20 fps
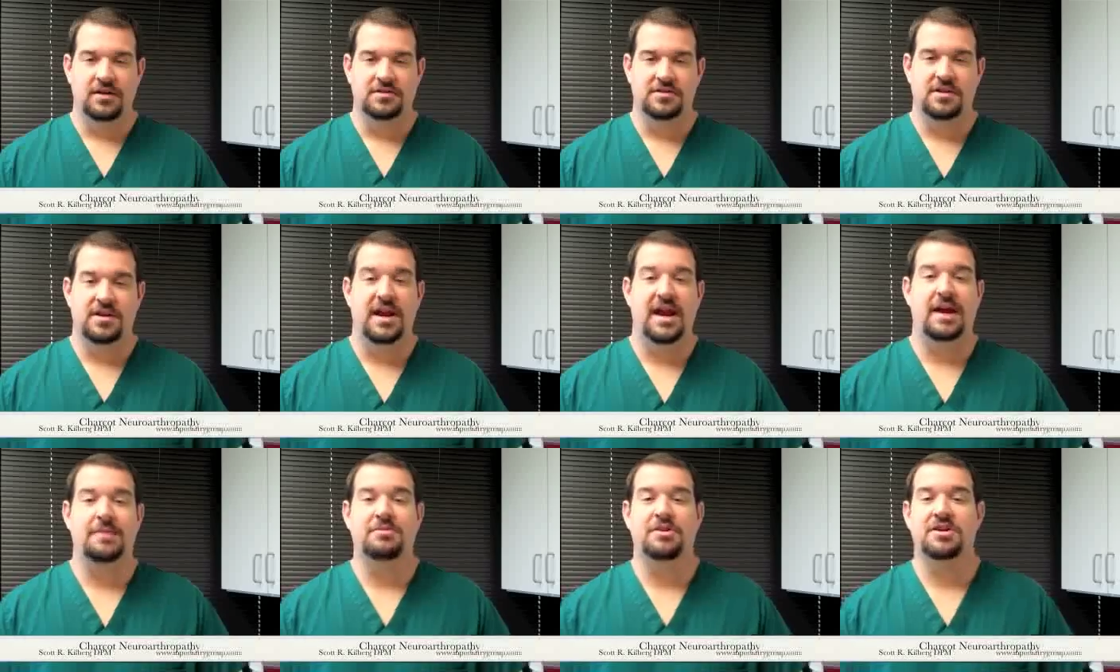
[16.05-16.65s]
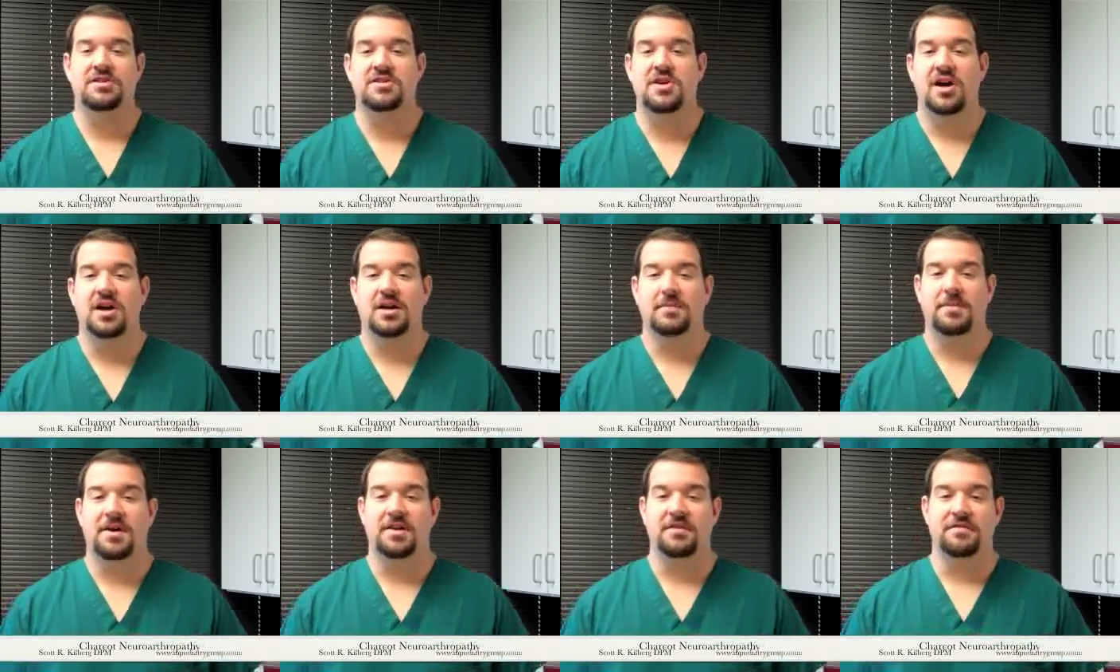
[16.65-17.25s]
Today I'm going to
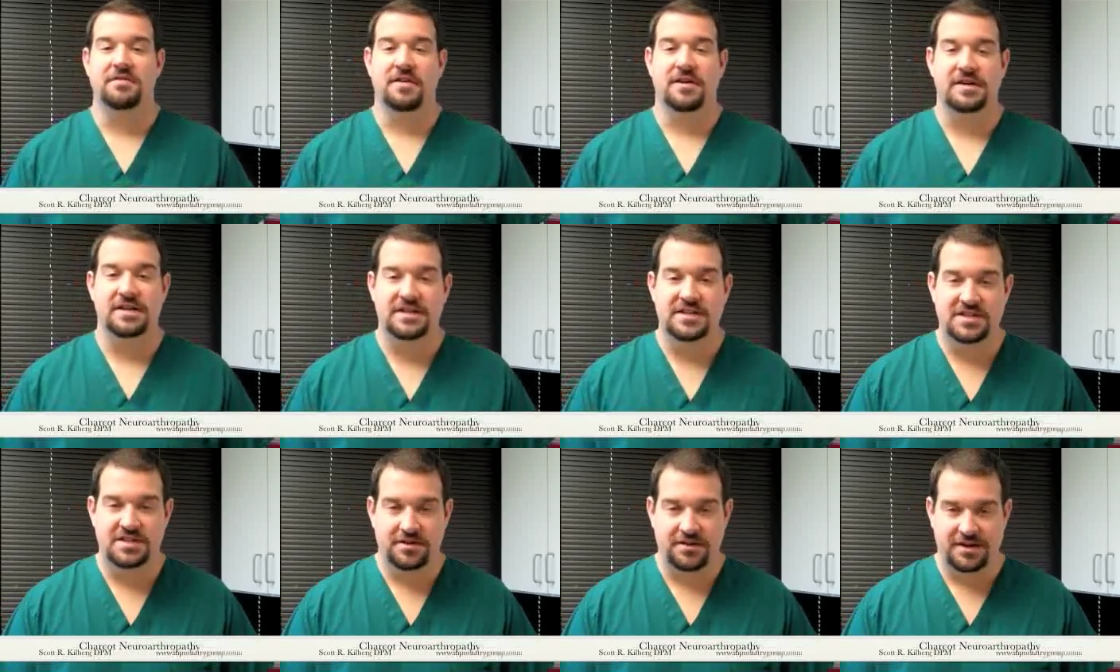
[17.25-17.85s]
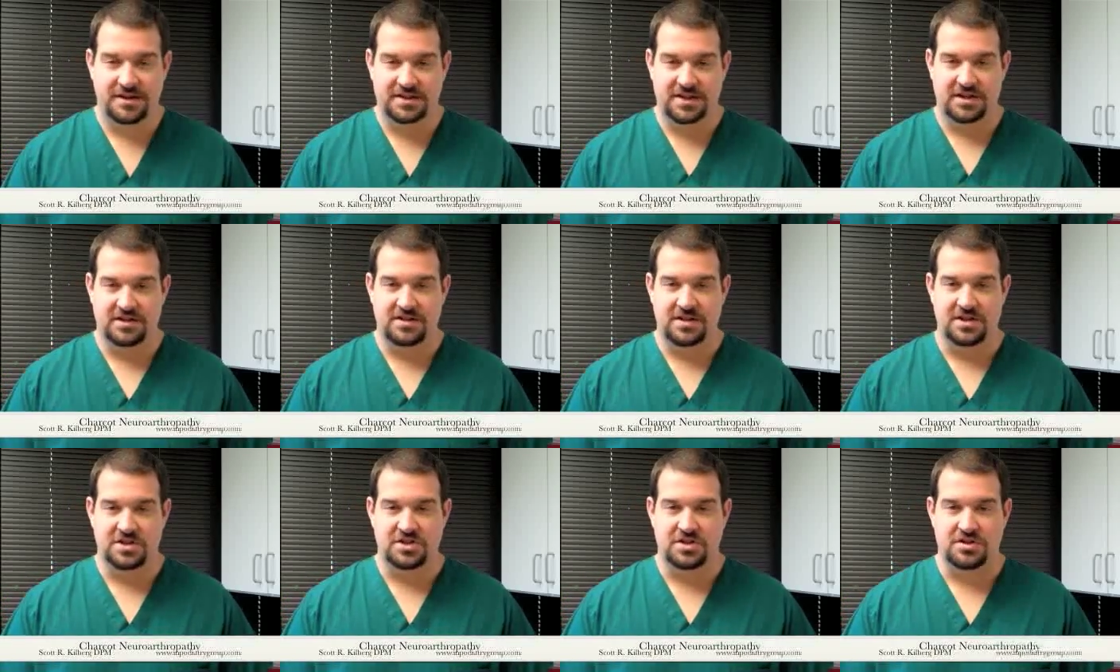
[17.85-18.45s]
talk about a very serious
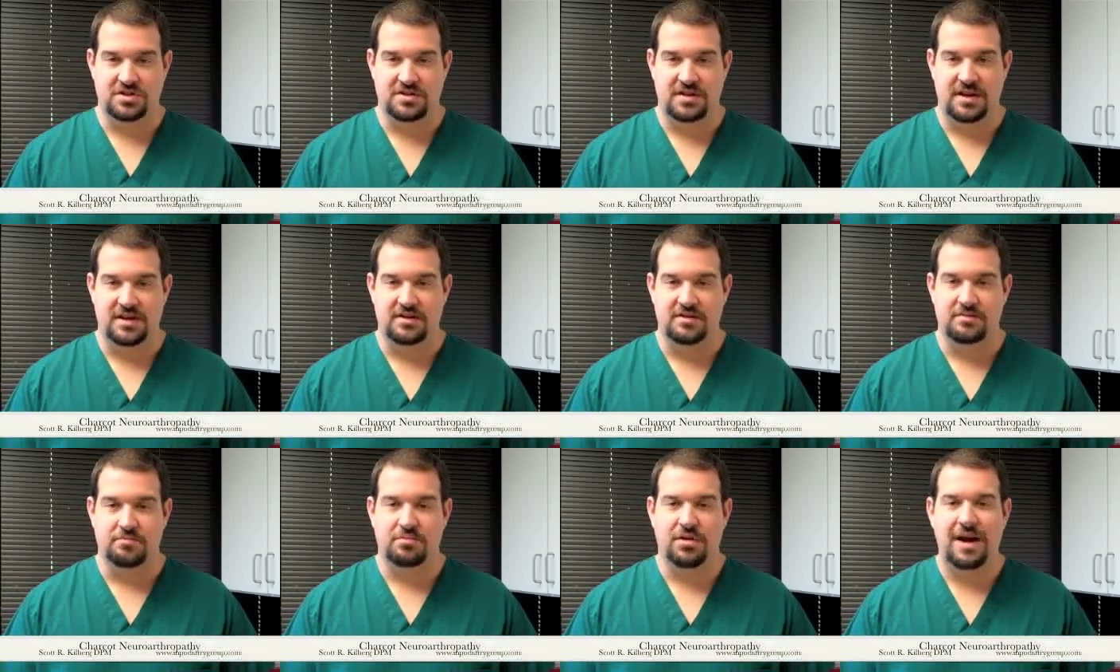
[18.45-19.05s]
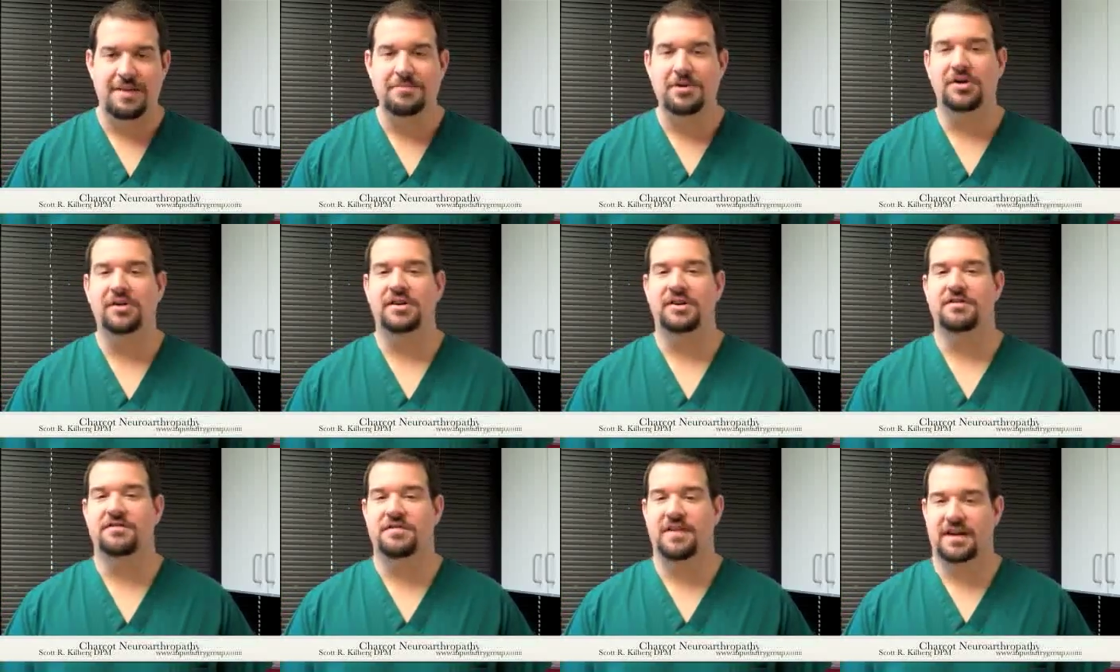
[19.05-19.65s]
condition that
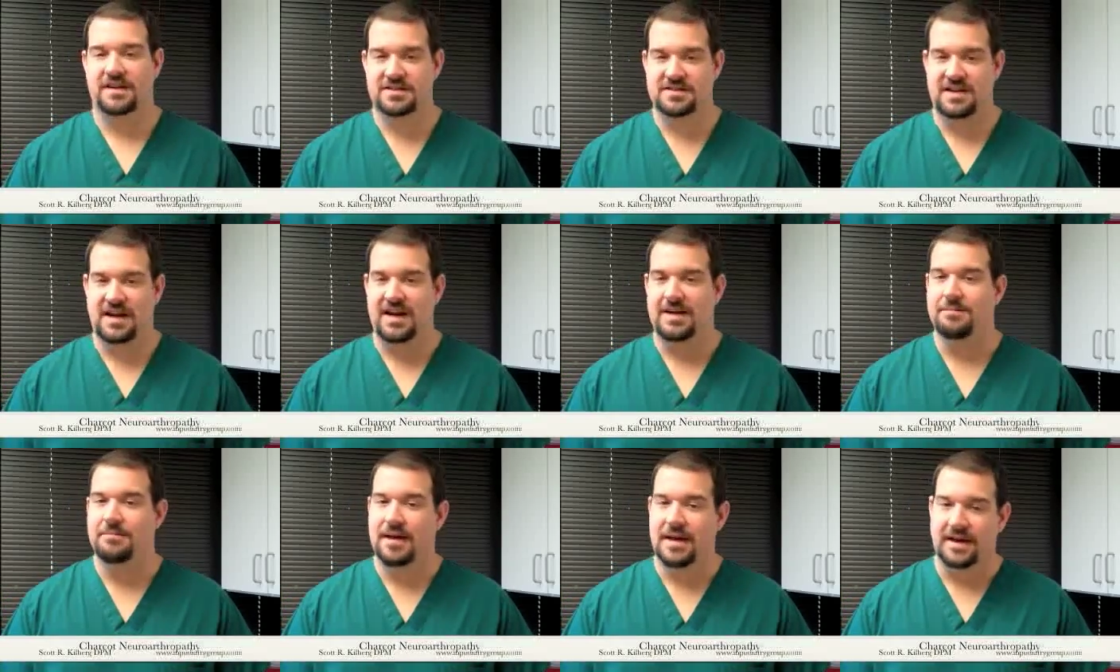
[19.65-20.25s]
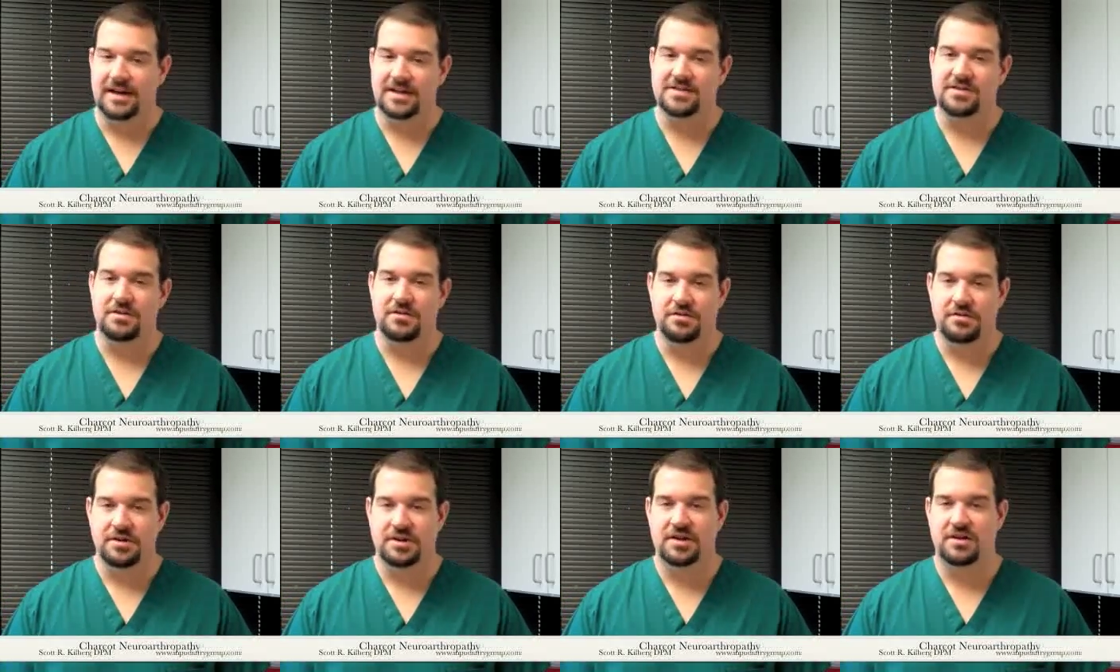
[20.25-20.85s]
primarily affects diabetics,
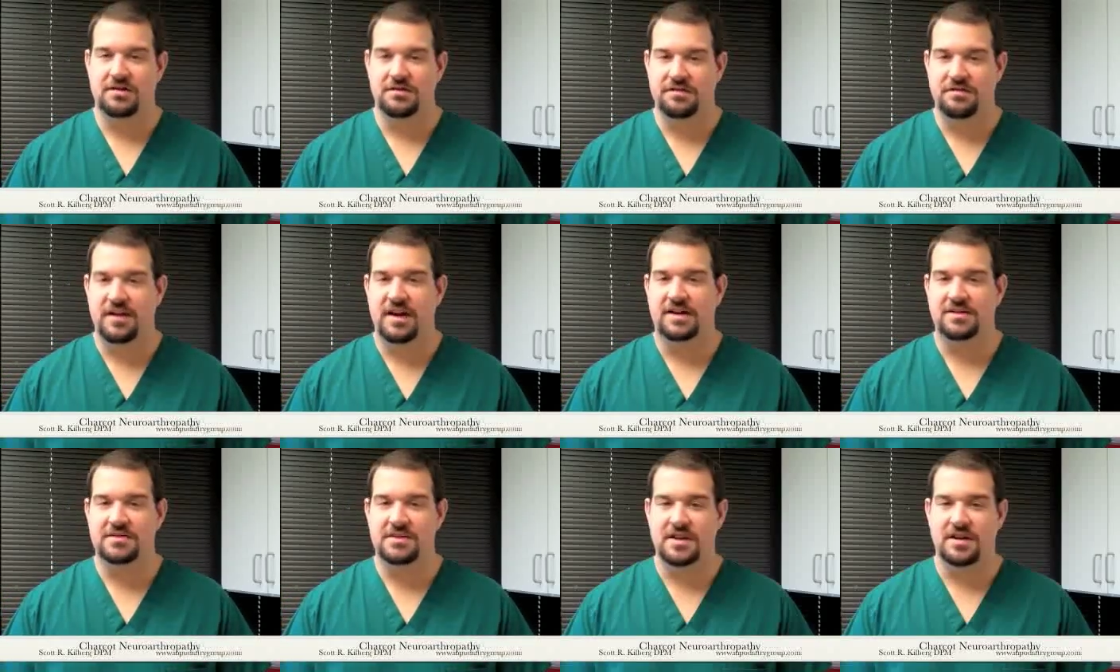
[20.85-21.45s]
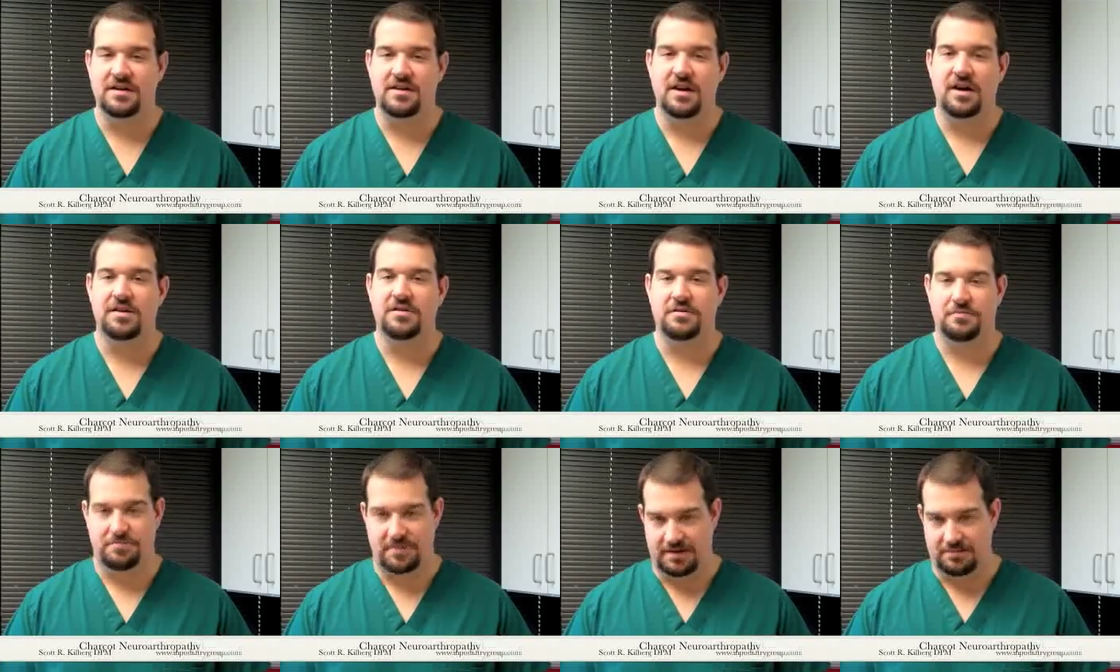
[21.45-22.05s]
although it can affect uh,
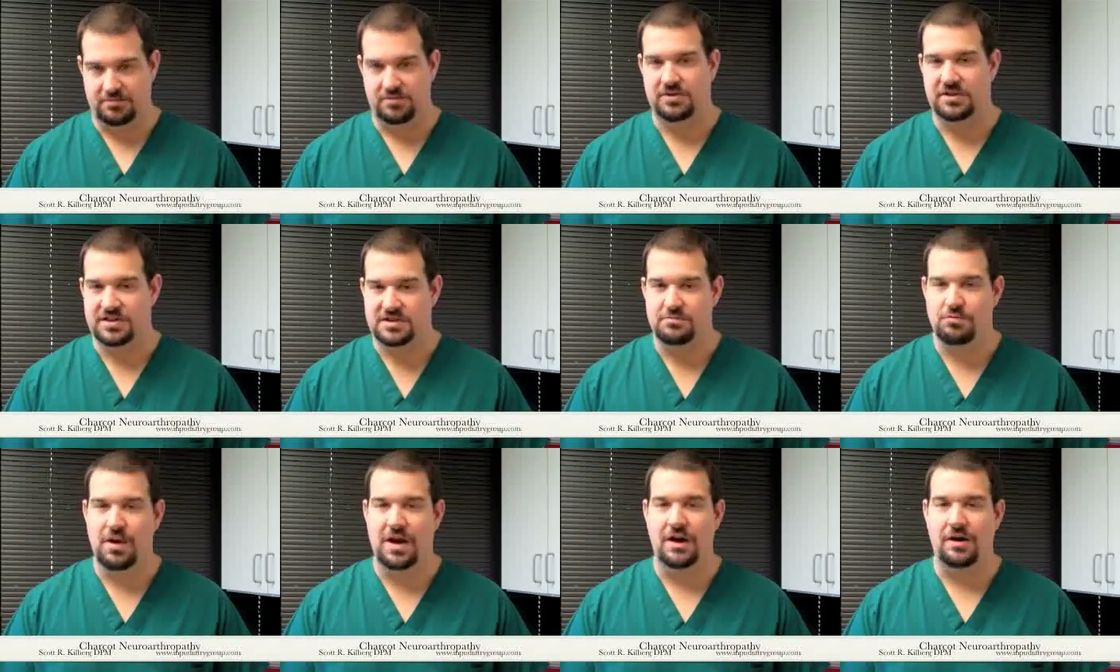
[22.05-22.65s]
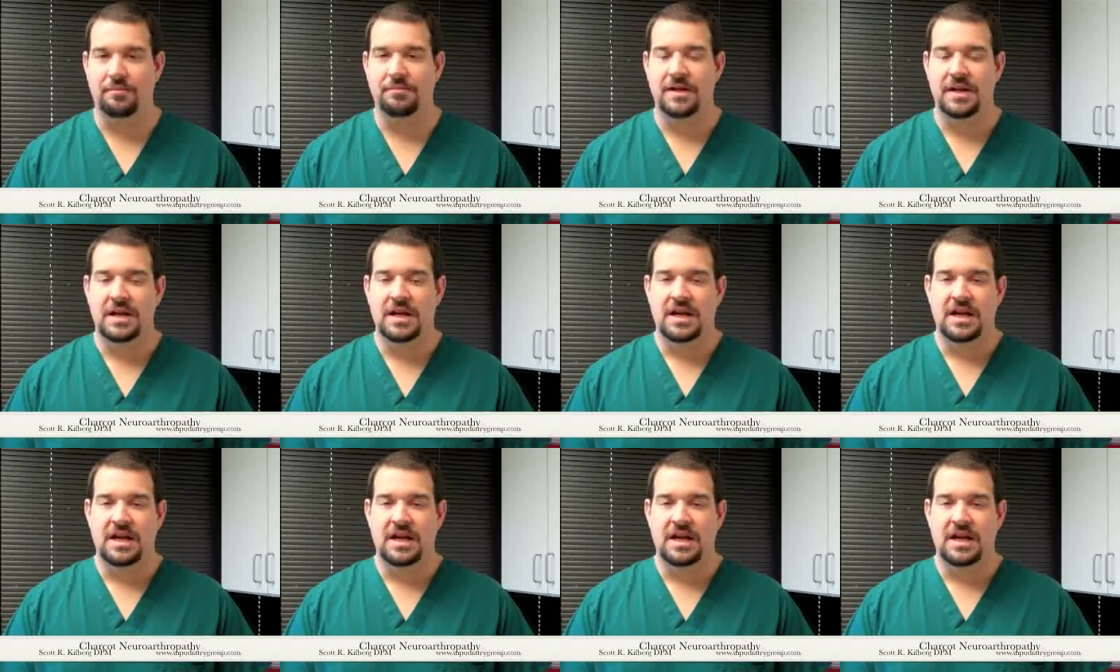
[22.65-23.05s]
other people as well.